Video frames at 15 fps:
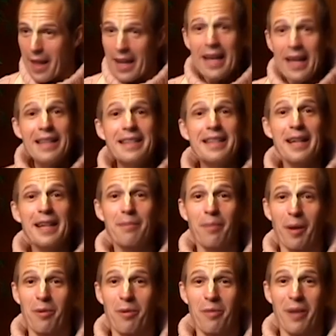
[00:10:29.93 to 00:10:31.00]
Instinct,
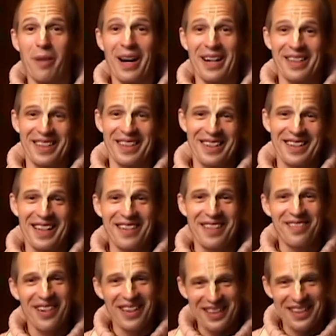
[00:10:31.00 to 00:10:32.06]
Prabhupada, said
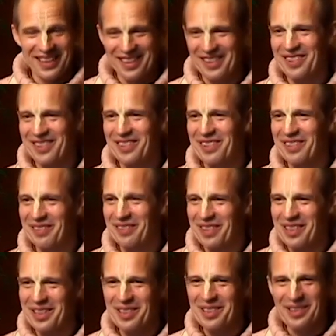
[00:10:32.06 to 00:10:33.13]
one who
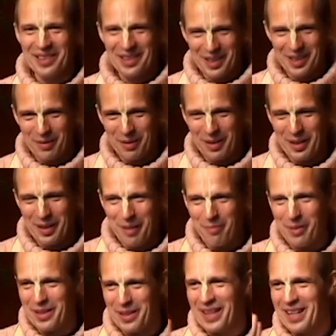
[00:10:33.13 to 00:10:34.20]
wanted to
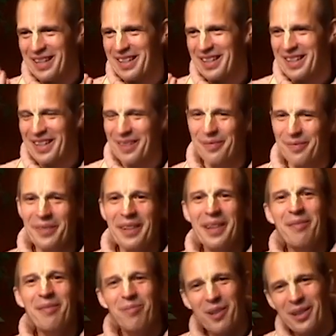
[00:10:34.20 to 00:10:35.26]
represent the
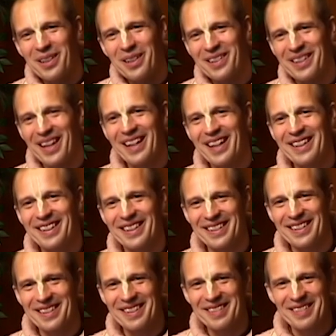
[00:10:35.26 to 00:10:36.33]
modern
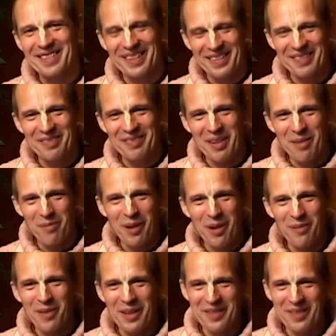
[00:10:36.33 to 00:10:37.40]
scientists, and
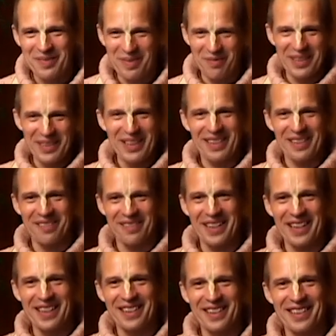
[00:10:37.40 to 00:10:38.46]
Prabhupada immediately
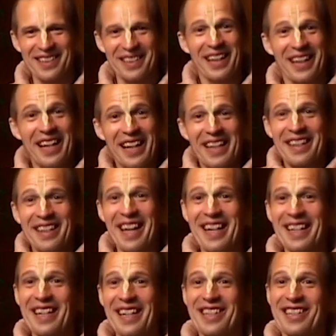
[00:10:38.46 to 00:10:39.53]
felt arisen. "That
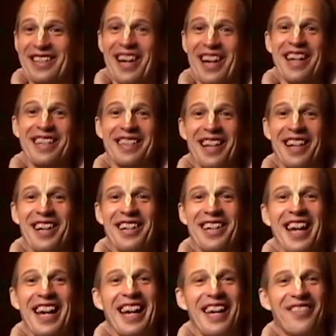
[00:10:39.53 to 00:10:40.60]
is just a
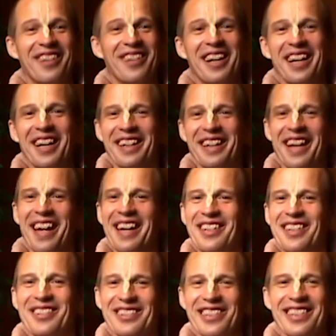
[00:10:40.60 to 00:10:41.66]
name. They
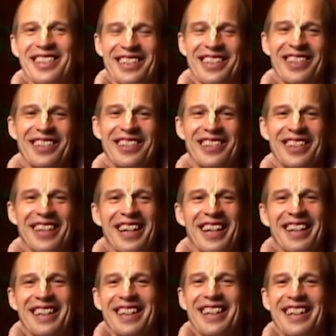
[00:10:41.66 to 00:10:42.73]
do not know.
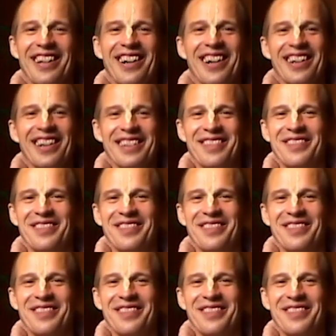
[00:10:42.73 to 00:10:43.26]
The Lord